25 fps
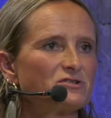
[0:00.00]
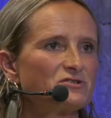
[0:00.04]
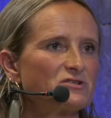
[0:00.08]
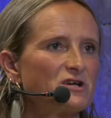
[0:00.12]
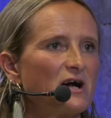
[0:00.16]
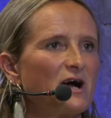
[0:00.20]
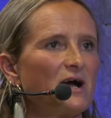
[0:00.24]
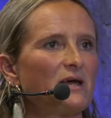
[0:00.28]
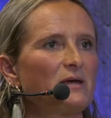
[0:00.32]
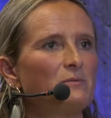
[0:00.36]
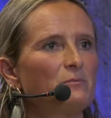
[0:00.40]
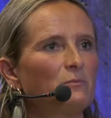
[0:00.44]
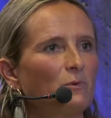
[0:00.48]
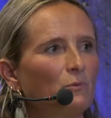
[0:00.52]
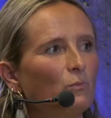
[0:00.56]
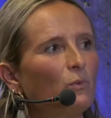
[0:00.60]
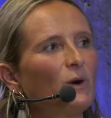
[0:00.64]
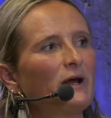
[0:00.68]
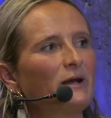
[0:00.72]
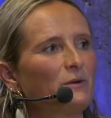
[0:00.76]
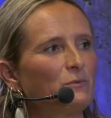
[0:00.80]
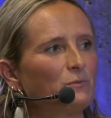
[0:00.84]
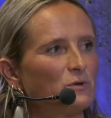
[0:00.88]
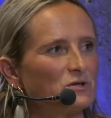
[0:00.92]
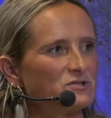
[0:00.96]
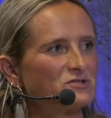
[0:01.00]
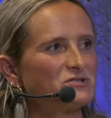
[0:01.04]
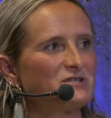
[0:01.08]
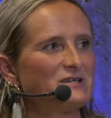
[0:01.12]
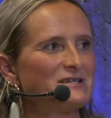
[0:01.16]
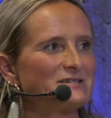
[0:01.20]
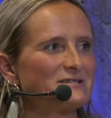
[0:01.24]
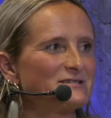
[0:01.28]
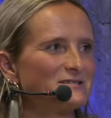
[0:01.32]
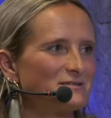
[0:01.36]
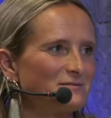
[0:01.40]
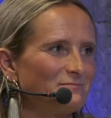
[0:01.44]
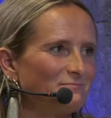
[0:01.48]
time? When was
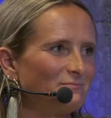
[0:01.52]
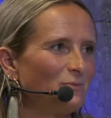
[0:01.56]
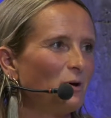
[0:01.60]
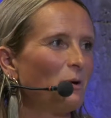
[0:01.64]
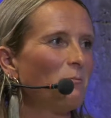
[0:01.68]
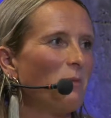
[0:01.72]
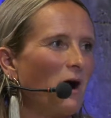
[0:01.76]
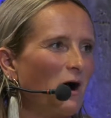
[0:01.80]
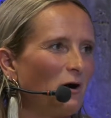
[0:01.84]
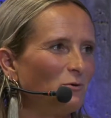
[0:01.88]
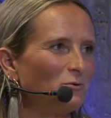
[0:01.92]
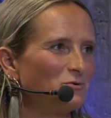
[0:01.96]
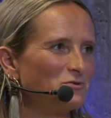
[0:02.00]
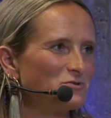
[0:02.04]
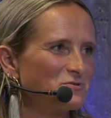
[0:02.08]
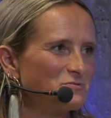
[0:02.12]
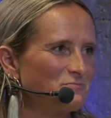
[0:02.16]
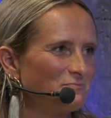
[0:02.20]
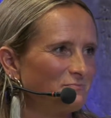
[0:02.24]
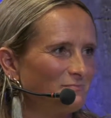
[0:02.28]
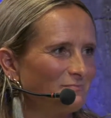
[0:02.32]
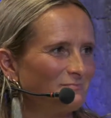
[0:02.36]
this about?